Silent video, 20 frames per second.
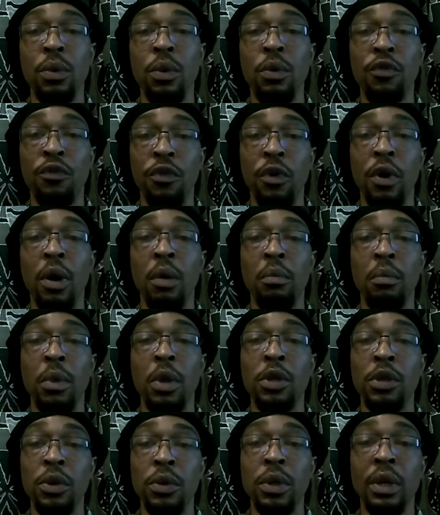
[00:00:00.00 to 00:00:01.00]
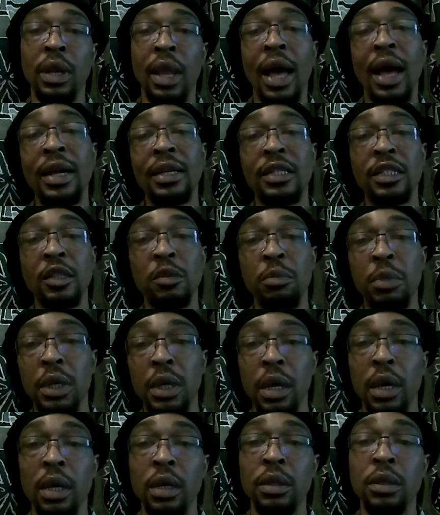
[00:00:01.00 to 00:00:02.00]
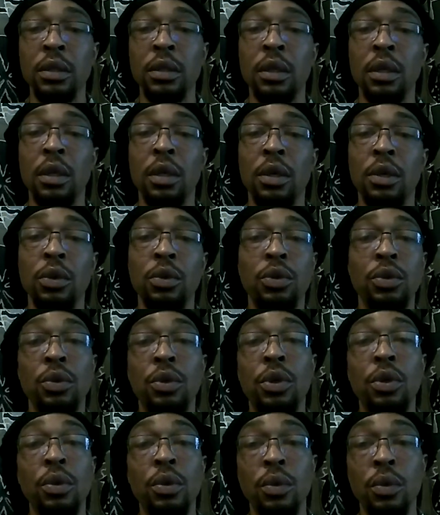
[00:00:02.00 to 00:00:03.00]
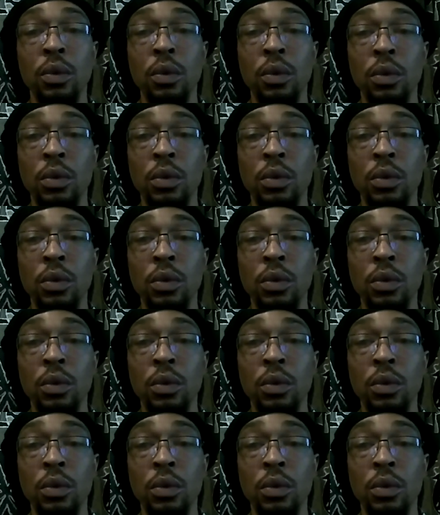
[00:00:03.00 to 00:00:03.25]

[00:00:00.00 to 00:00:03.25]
from utilizing because you too cool,